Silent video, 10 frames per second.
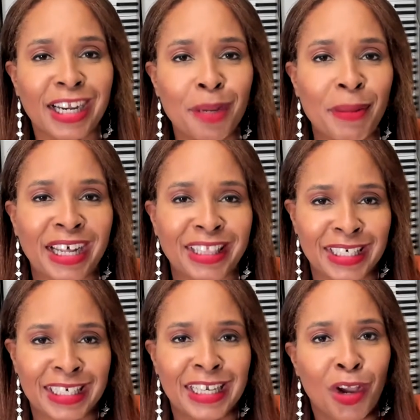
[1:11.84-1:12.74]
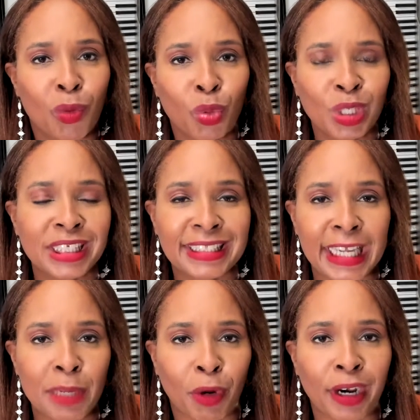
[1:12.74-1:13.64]
about the real
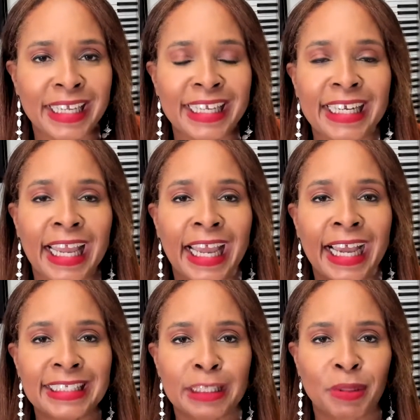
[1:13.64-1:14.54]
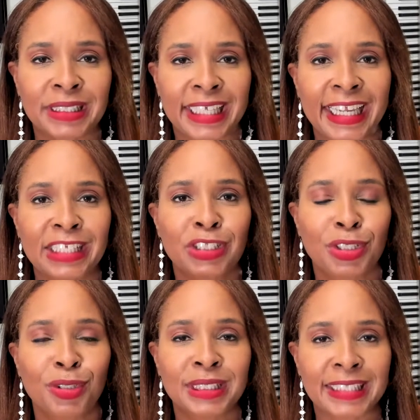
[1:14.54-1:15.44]
estate market as it pertains
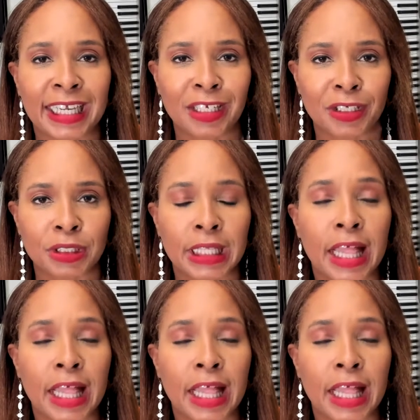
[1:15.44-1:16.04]
to sellers.